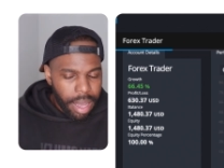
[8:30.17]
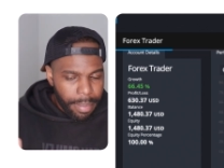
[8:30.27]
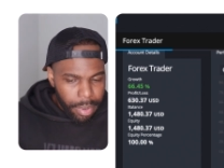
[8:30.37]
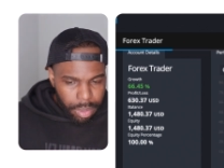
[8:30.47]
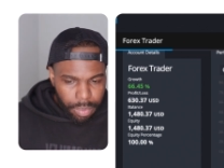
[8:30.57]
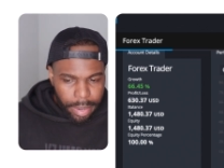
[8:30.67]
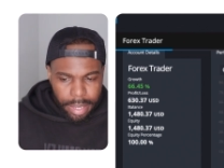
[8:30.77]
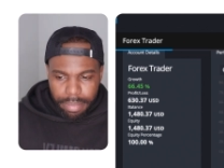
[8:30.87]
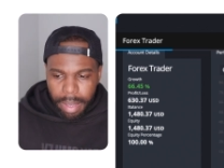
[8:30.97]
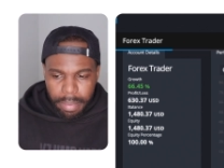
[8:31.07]
I'm gonna
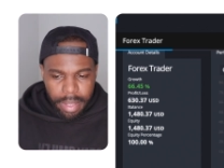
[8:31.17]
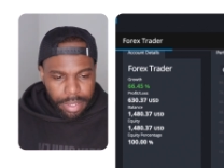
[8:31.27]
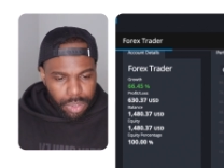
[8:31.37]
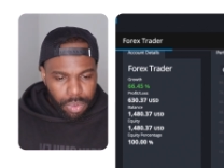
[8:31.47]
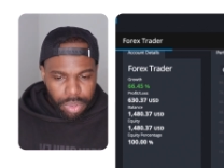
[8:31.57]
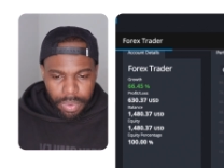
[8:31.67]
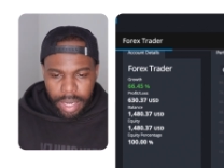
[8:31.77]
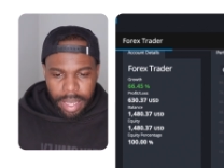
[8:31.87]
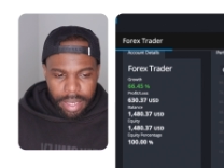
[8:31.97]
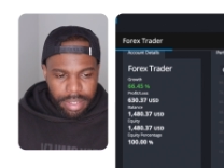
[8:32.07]
wait maybe like two or three
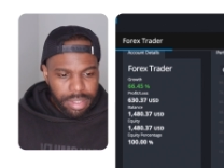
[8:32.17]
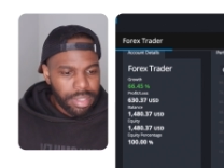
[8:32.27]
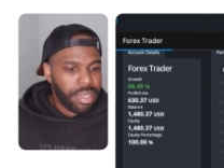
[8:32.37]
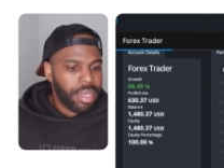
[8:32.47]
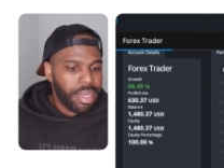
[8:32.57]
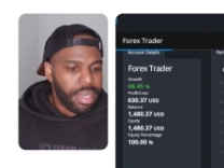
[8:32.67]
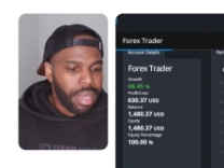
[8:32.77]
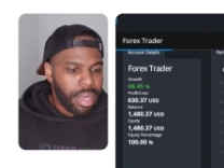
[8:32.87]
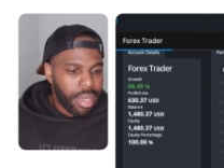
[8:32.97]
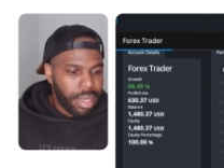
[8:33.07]
days.
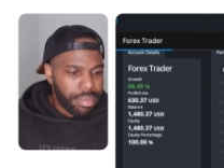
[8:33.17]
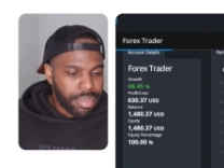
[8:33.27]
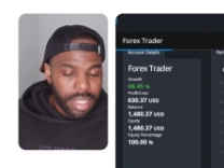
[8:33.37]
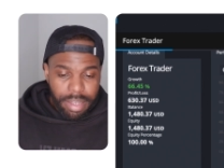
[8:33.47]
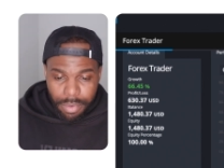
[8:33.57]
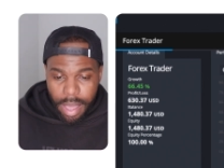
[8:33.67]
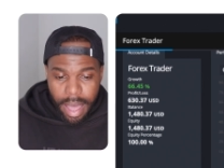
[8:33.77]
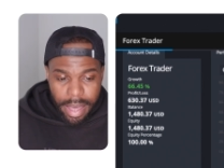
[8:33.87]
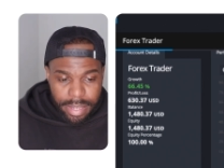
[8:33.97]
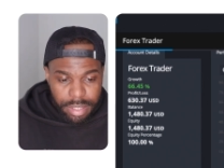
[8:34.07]
Um, to give you
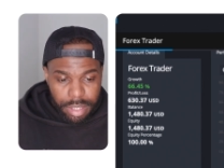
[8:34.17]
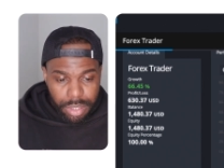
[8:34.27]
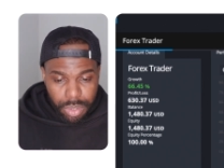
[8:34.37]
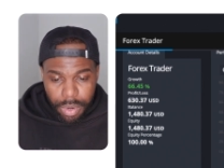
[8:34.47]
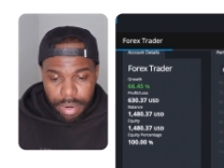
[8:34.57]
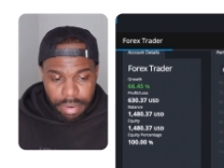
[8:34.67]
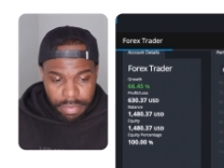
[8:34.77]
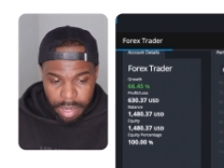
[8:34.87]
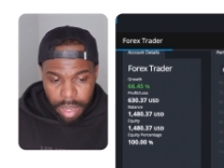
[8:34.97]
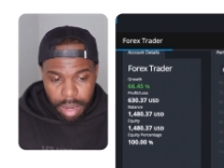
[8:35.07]
guys the two hundred
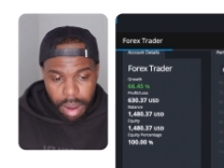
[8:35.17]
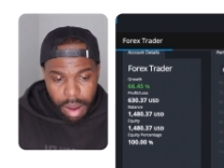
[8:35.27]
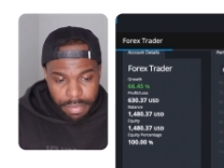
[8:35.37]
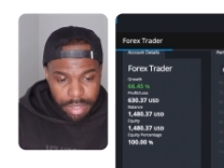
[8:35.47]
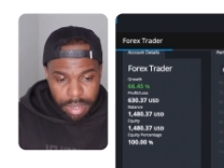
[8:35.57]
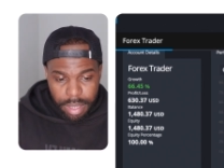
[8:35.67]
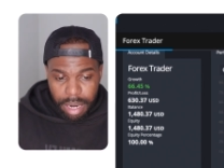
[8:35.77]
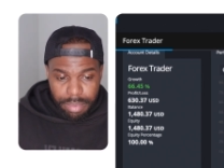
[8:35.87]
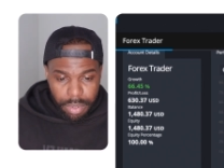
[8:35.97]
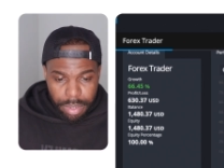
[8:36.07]
fifty dollar offer deal that
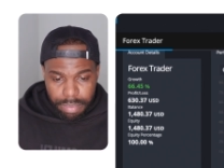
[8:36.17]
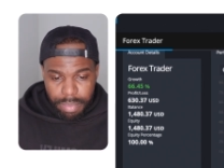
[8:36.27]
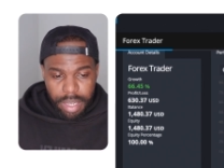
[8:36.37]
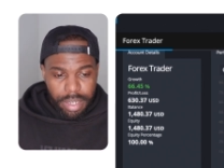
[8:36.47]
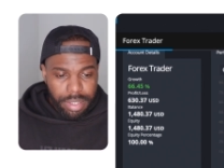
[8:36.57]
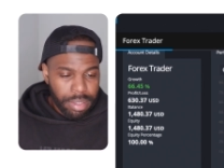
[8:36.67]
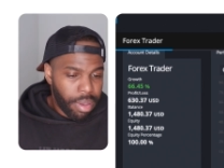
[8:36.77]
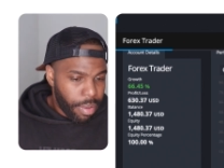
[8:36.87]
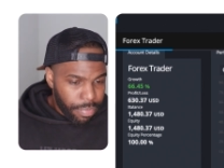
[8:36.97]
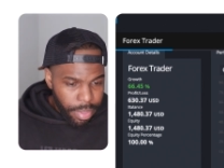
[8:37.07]
I'm doing, because
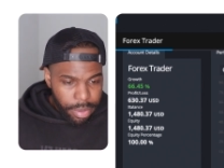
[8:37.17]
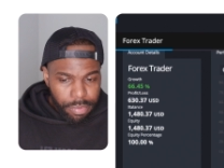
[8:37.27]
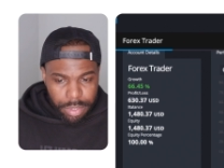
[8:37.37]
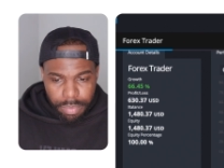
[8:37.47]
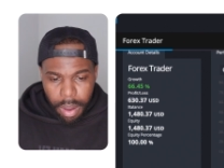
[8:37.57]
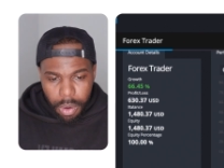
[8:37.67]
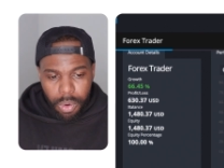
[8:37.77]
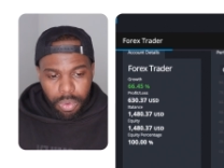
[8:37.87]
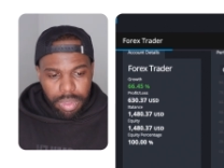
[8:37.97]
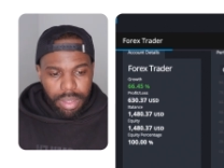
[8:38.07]
that was my
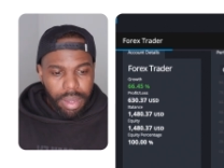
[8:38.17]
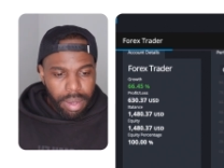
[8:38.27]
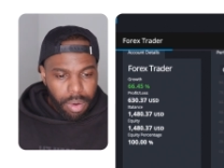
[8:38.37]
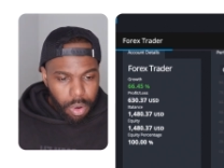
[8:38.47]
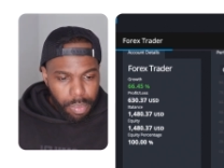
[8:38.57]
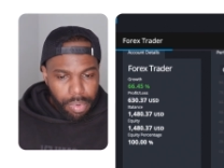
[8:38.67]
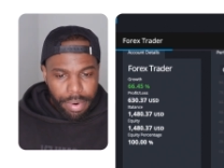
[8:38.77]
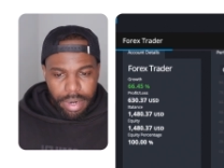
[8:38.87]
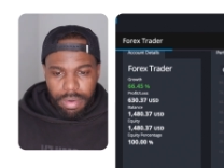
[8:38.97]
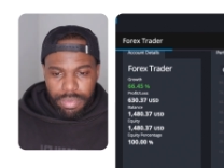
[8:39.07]
whole uh, whole
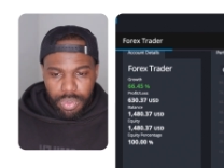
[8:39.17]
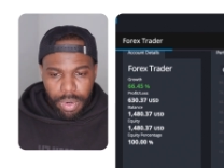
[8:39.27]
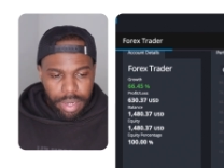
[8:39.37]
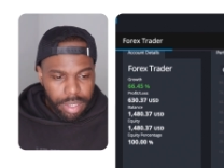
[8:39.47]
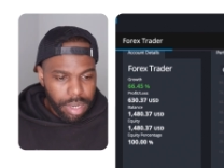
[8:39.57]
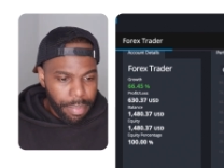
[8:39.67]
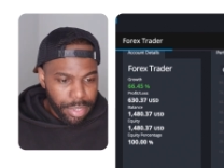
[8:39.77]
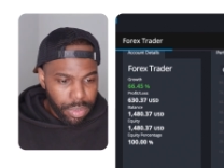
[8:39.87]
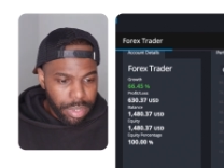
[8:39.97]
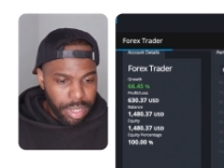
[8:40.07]
point of joining this
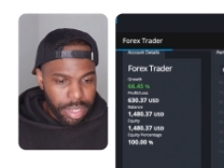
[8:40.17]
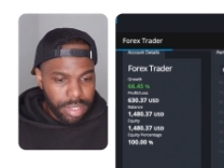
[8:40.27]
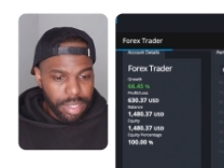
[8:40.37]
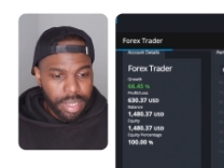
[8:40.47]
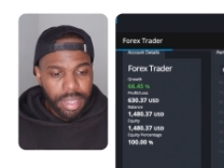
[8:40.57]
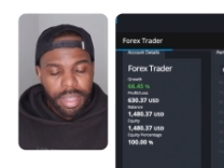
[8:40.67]
opportunity, is to